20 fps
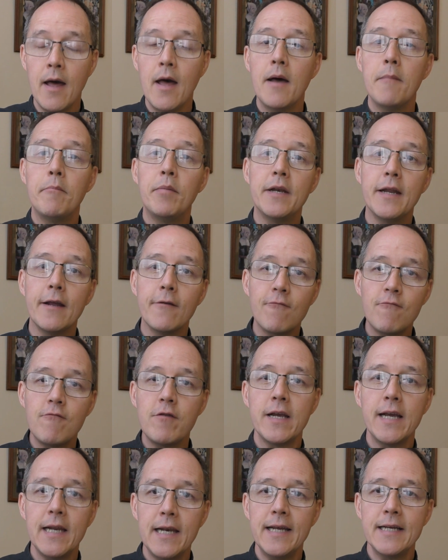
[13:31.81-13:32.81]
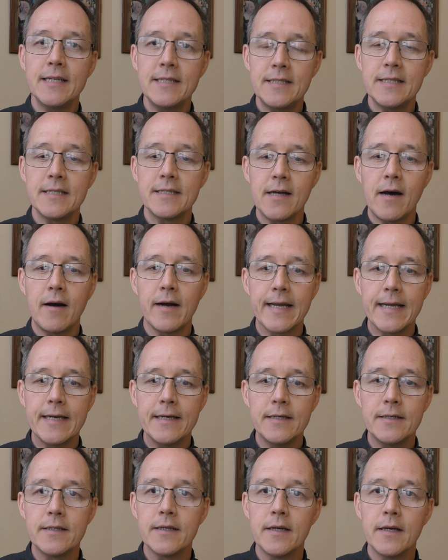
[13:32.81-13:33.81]
but it really is
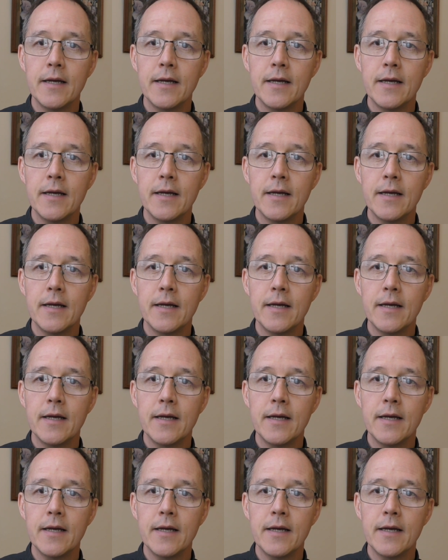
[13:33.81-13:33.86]
designed